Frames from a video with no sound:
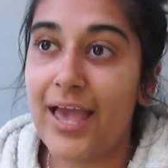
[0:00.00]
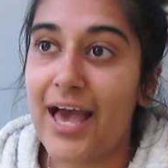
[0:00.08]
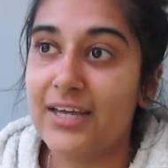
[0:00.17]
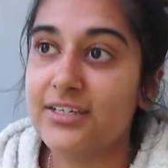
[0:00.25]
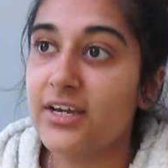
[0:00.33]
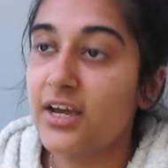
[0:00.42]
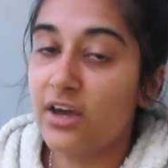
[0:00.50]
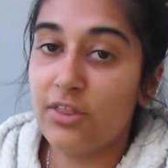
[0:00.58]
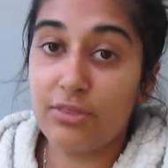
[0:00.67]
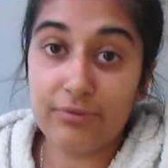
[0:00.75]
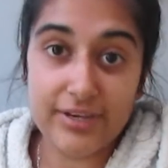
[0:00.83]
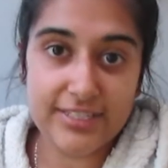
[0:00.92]
We had
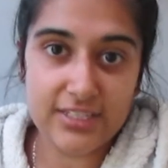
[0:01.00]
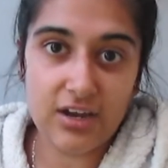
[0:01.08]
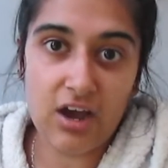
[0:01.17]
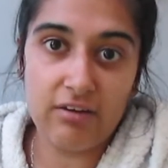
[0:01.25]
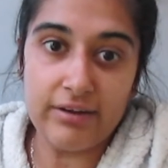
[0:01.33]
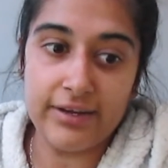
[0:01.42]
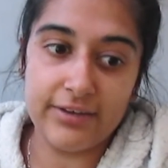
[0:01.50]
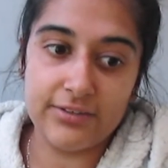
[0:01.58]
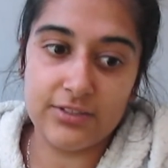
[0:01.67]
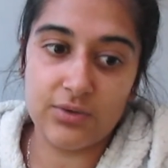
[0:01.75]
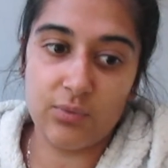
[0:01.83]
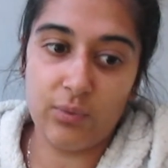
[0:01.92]
three
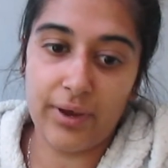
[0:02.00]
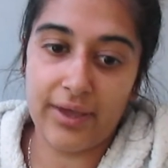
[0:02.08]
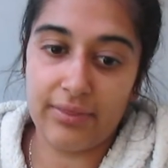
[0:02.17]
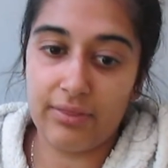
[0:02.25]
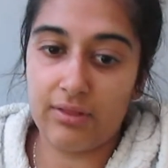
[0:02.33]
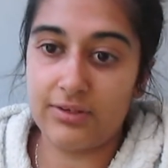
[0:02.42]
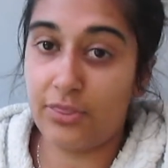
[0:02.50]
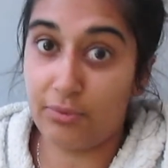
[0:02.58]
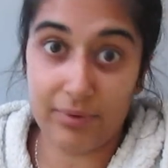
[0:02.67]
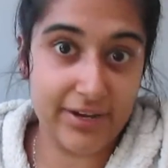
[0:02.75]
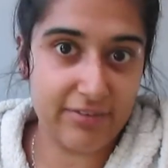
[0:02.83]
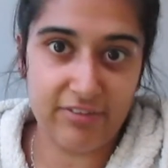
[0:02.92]
scenarios with
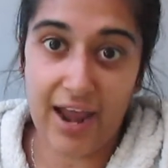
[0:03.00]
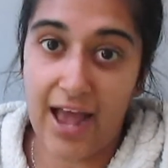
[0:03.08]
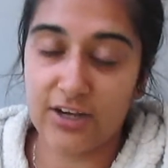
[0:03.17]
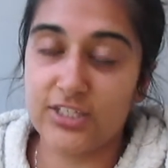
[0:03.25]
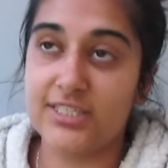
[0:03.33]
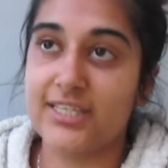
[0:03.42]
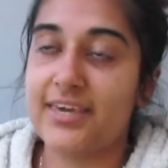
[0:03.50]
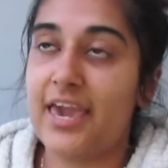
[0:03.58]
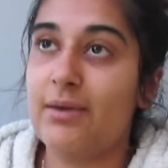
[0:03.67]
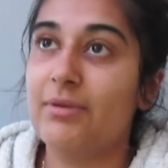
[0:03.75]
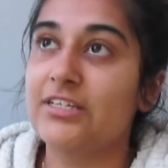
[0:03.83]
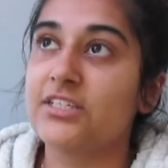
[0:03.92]
three different actors that
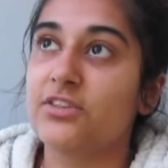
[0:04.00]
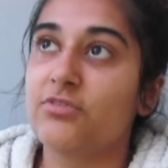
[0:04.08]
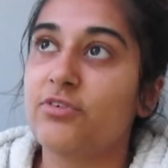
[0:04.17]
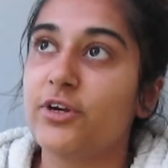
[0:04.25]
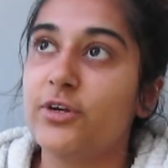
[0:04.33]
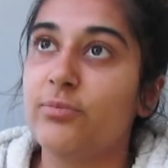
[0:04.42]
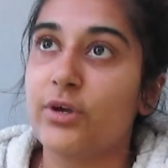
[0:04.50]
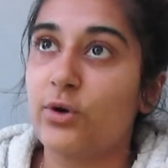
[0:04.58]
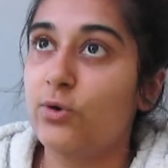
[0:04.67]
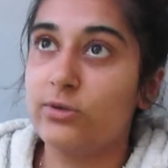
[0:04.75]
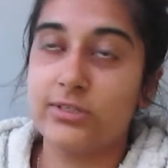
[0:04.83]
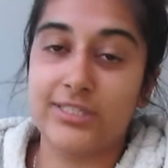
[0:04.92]
came into the room. We
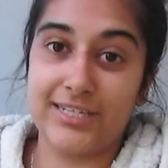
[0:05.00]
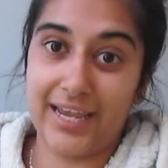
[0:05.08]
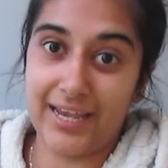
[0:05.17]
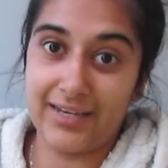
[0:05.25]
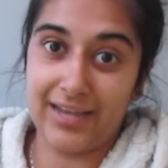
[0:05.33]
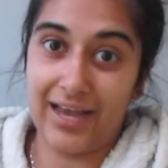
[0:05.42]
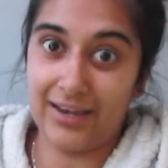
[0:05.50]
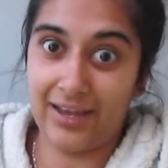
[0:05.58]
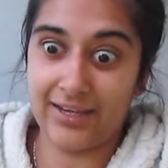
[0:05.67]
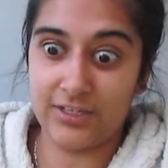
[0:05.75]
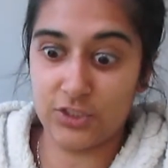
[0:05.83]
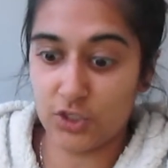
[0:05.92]
all stayed at
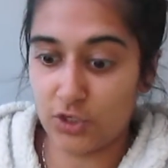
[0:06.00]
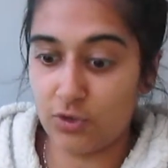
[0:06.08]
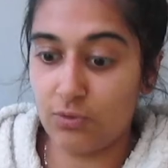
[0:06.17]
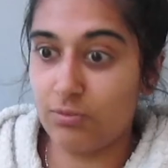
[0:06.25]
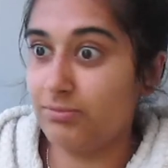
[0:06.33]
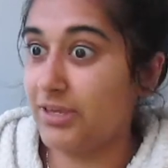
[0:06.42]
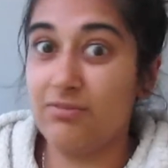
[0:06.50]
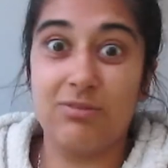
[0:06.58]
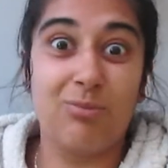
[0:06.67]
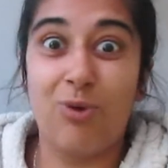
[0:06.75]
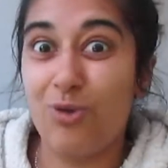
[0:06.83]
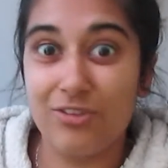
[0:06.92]
like two,
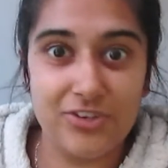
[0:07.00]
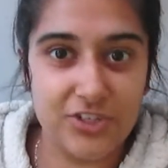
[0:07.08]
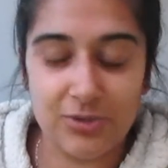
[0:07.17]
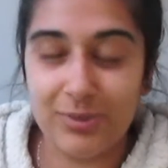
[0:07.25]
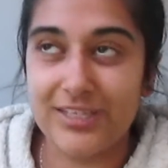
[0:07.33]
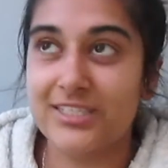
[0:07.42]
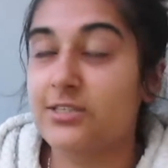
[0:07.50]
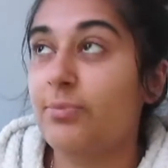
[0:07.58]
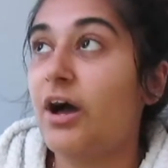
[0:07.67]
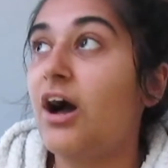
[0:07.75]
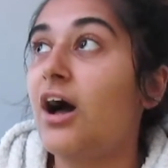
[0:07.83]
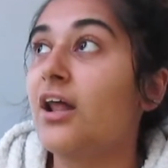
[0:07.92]
even more than 2 meters
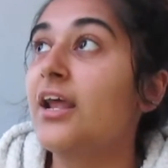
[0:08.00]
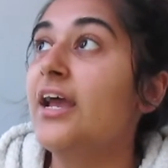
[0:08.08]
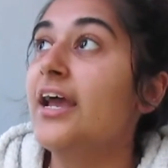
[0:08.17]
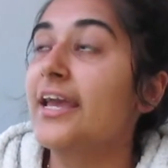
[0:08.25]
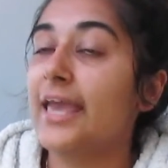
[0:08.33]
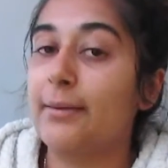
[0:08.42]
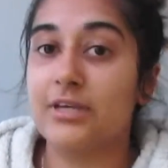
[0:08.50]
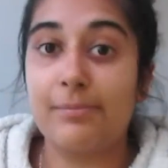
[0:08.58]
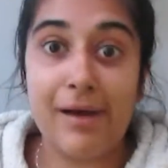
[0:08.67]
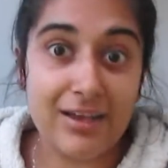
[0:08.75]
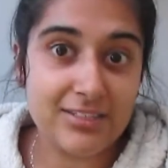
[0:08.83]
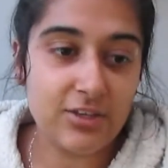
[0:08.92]
apart, kept our
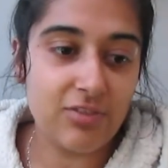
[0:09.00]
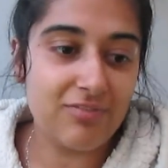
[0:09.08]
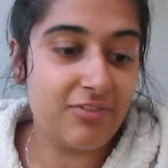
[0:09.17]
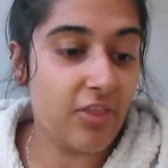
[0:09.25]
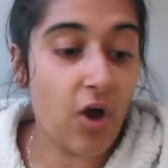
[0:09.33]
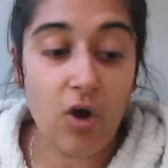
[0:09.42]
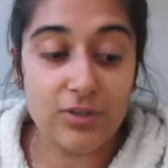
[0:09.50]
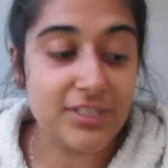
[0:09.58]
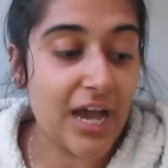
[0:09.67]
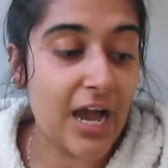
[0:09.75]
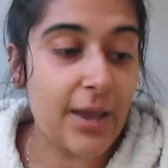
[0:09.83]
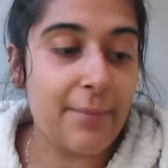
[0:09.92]
masks on for the whole
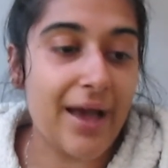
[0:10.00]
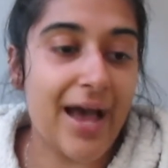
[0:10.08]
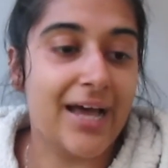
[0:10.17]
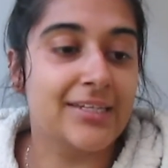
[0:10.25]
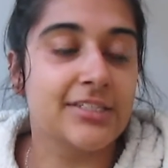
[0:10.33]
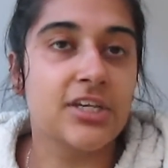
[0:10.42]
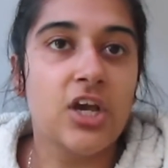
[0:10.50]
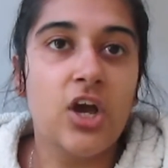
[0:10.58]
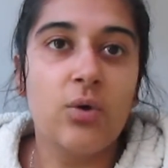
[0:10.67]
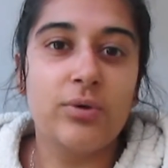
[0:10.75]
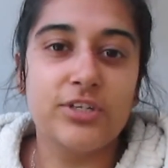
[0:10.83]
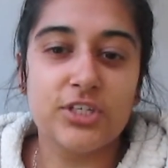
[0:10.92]
time, and
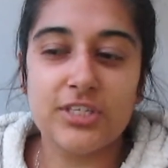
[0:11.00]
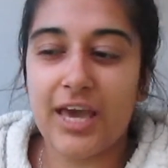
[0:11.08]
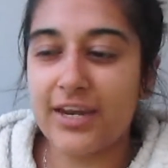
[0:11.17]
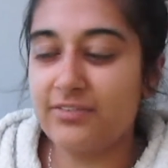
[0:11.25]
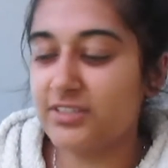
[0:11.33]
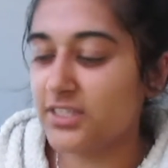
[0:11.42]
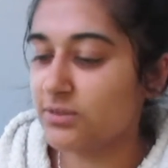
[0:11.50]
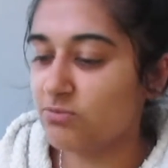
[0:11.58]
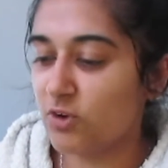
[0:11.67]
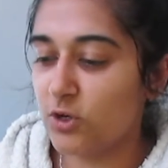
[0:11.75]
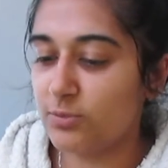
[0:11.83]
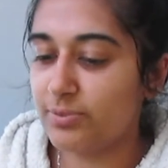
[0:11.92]
we just kind of did
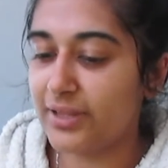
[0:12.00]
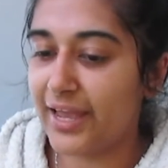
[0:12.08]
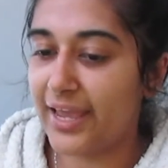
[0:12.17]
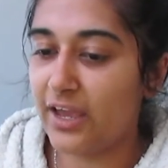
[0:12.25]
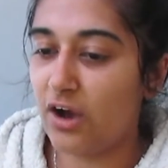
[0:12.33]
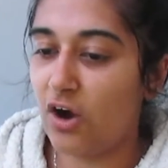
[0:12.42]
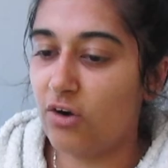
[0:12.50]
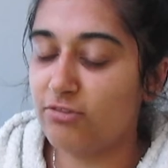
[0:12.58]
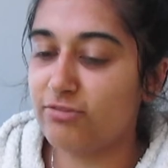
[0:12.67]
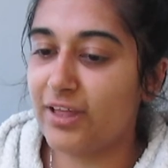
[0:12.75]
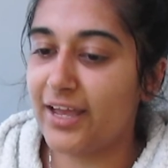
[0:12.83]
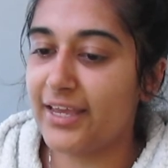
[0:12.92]
some role play
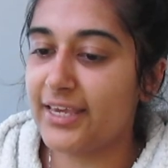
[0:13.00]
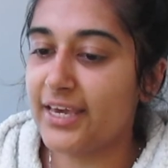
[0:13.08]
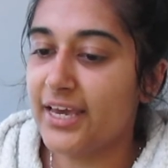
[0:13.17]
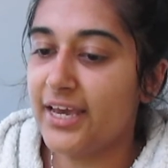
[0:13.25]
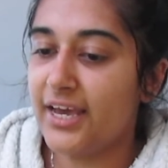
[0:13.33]
of like